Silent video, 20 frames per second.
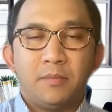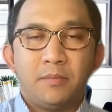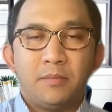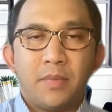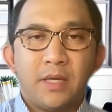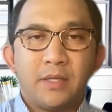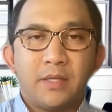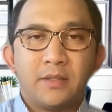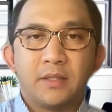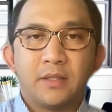
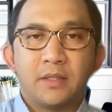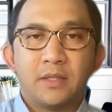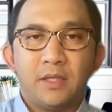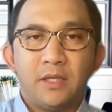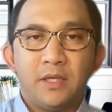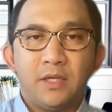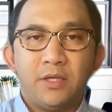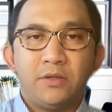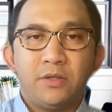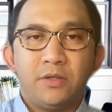
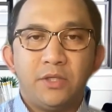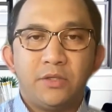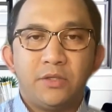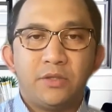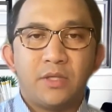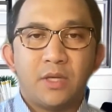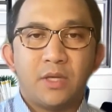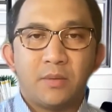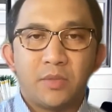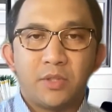Basically, you need to
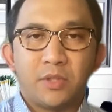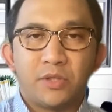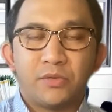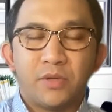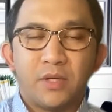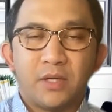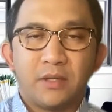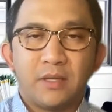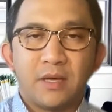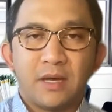
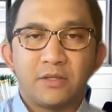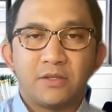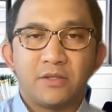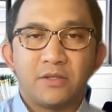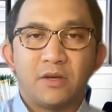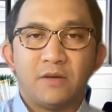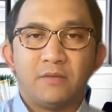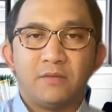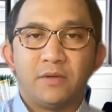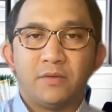demonstrate that
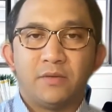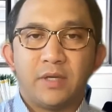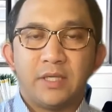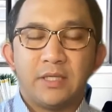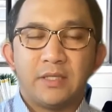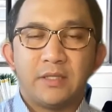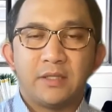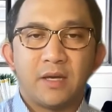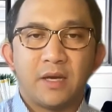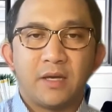you have
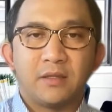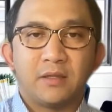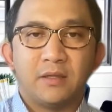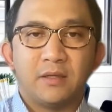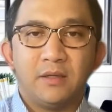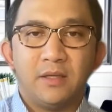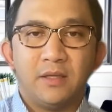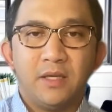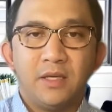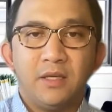already signed a
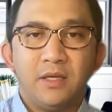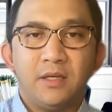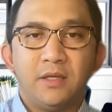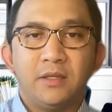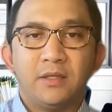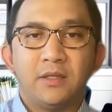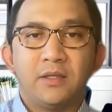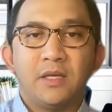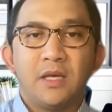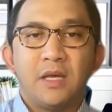
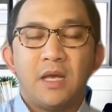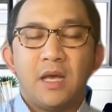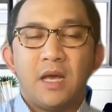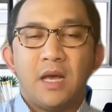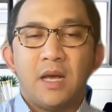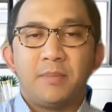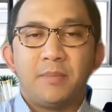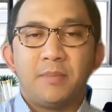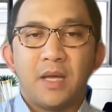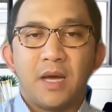lease,
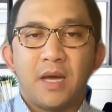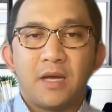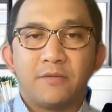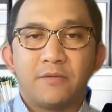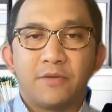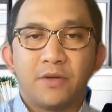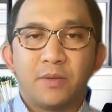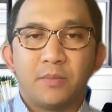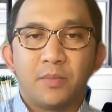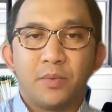applied
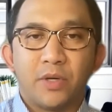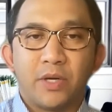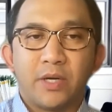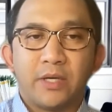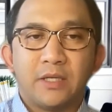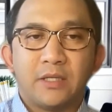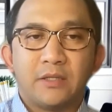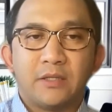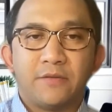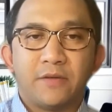for employer
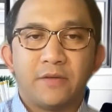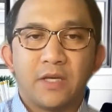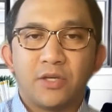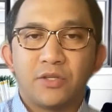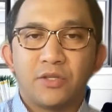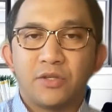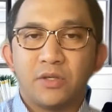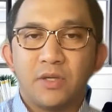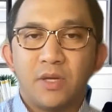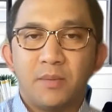
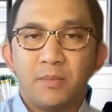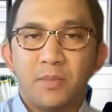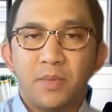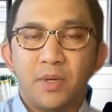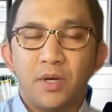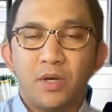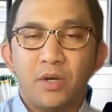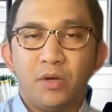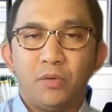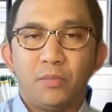identification
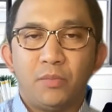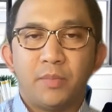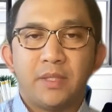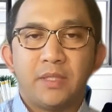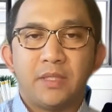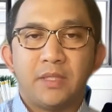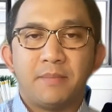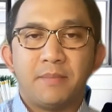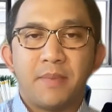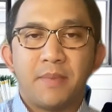number,
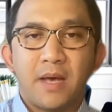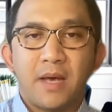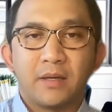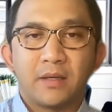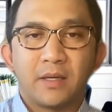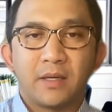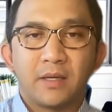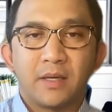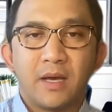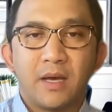opened a
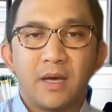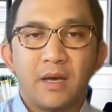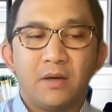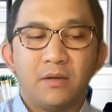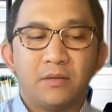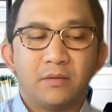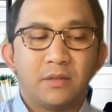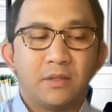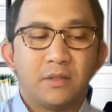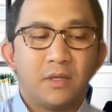bank
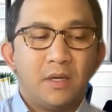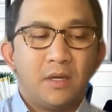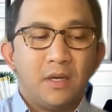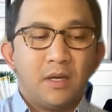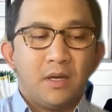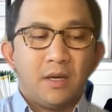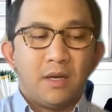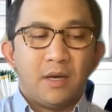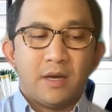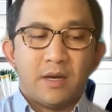account.
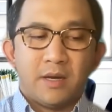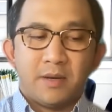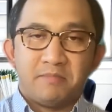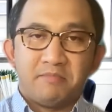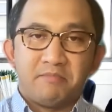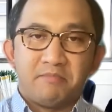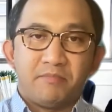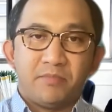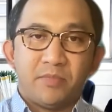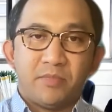
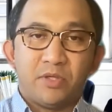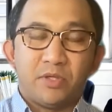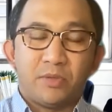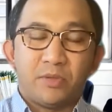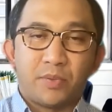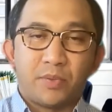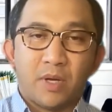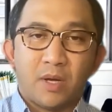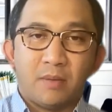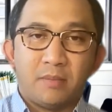You
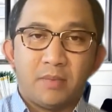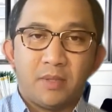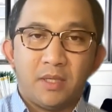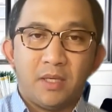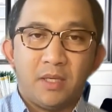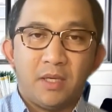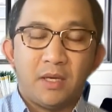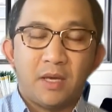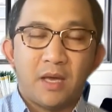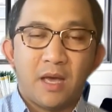should
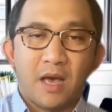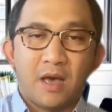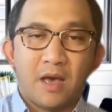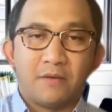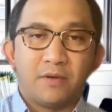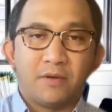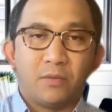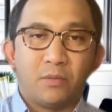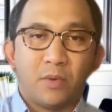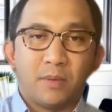probably
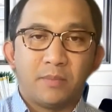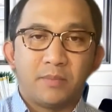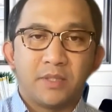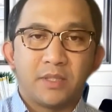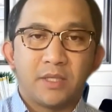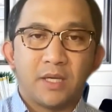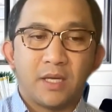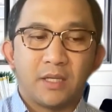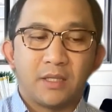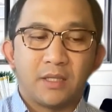have a
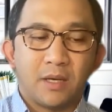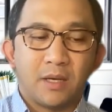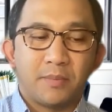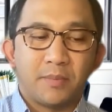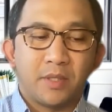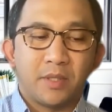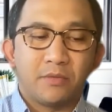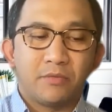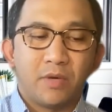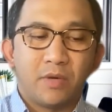website
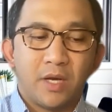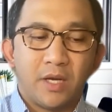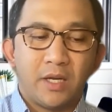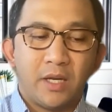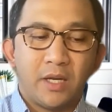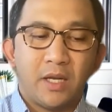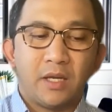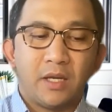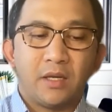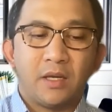up and
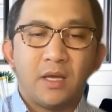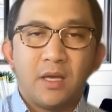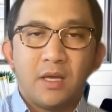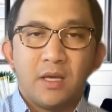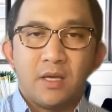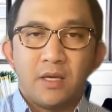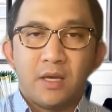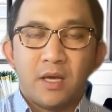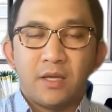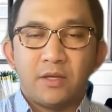running,
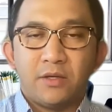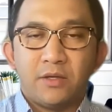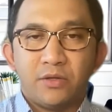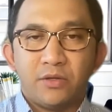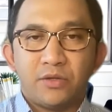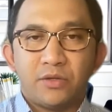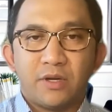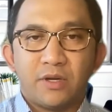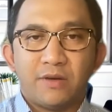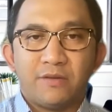and you
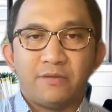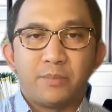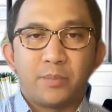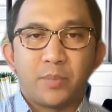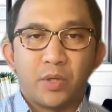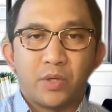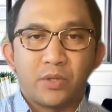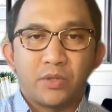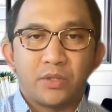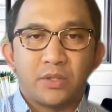should have
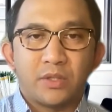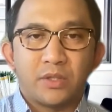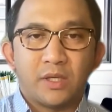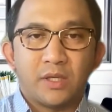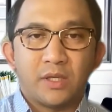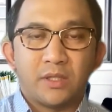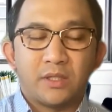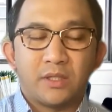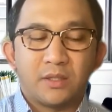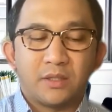
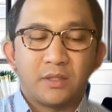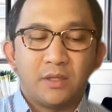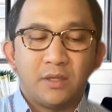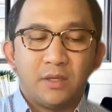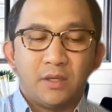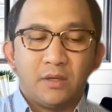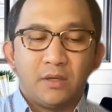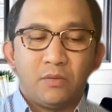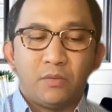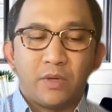purchased
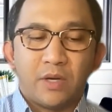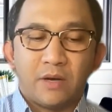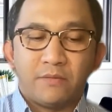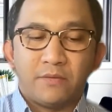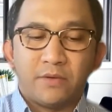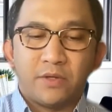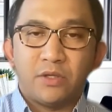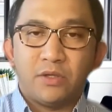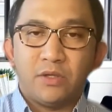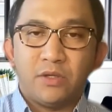
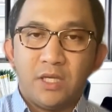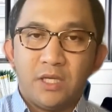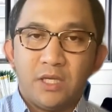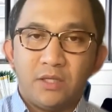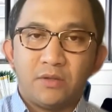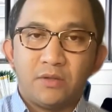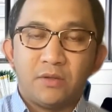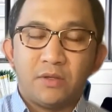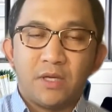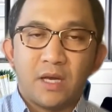whatever you
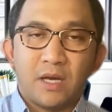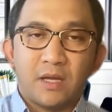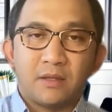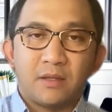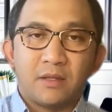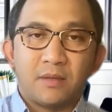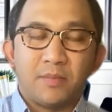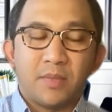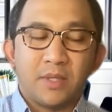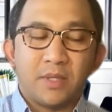need to
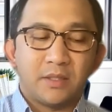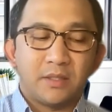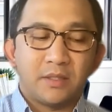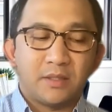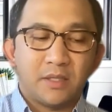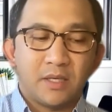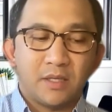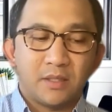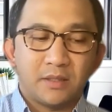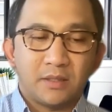get the
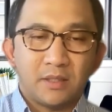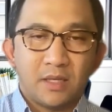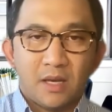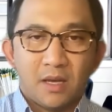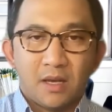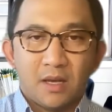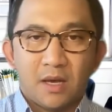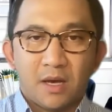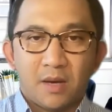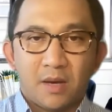business
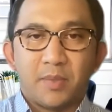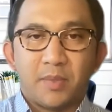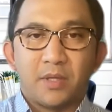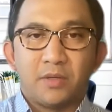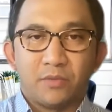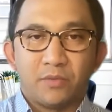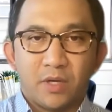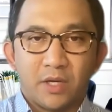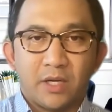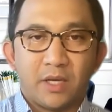up
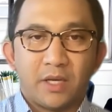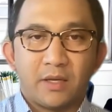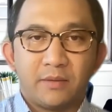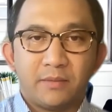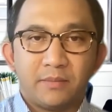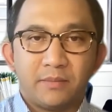and running.